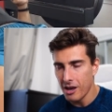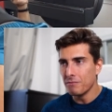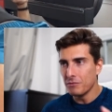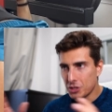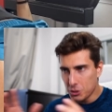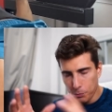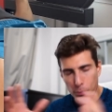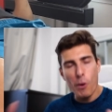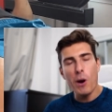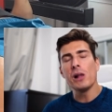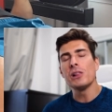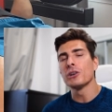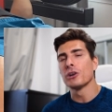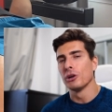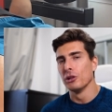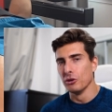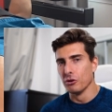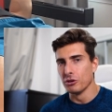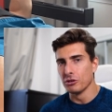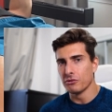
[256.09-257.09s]
Spoiler
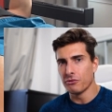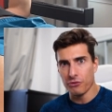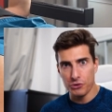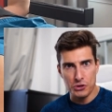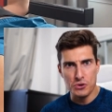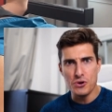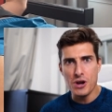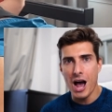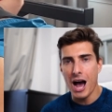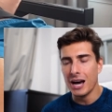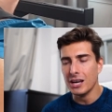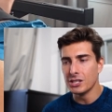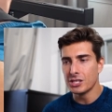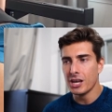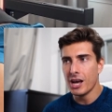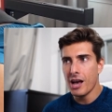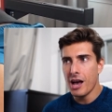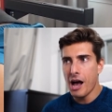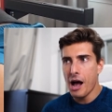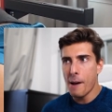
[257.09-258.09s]
alert for you
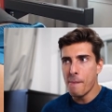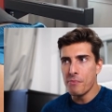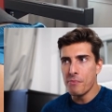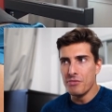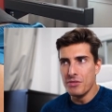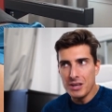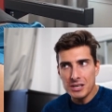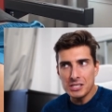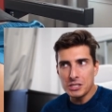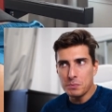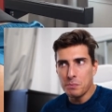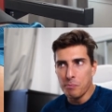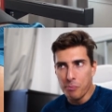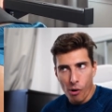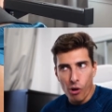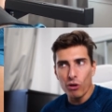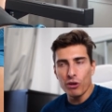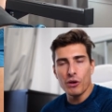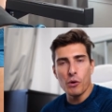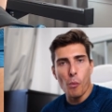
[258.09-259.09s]
guys, this
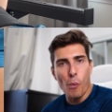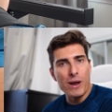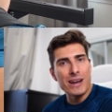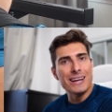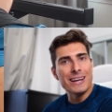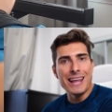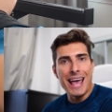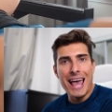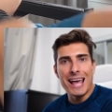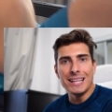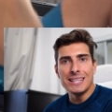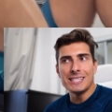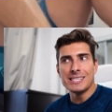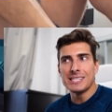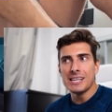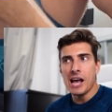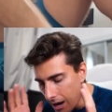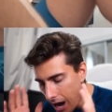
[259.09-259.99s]
bulk, when it ends,